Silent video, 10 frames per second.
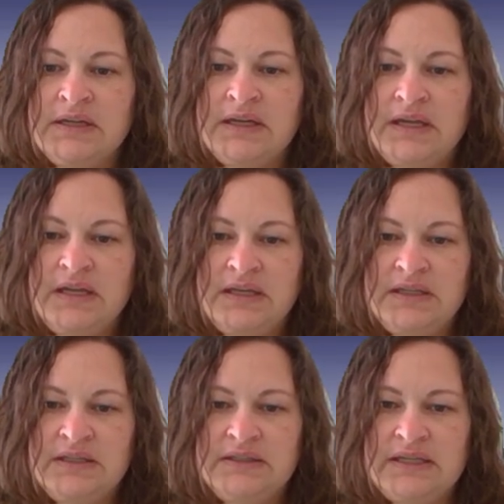
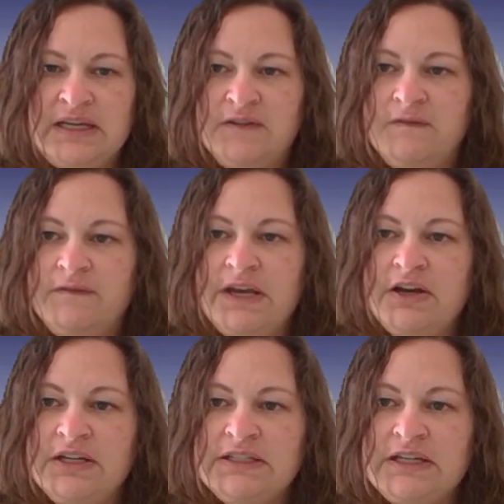And at the very
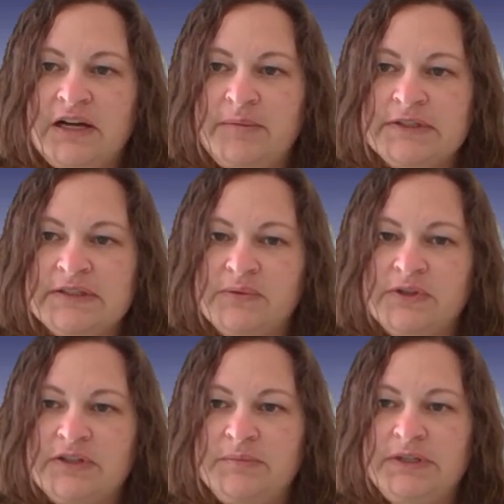top is going to
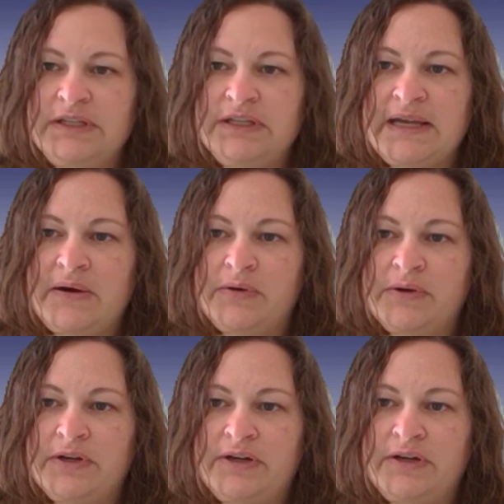be
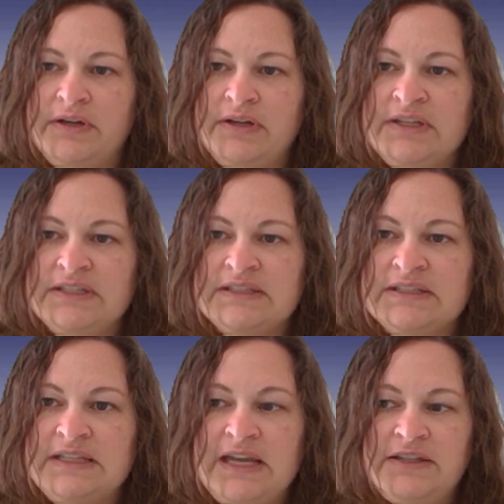our
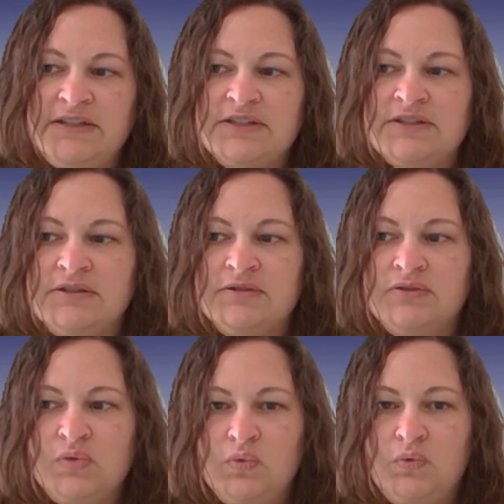sketch
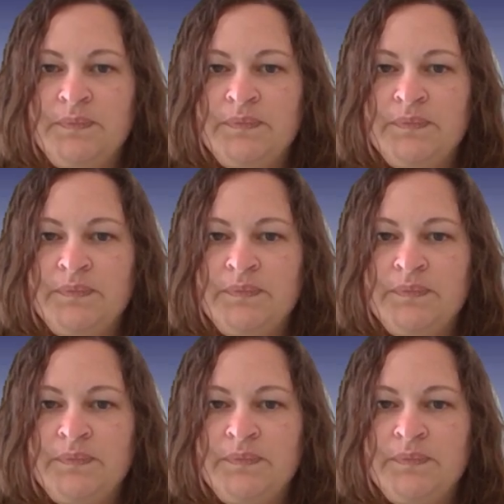tool.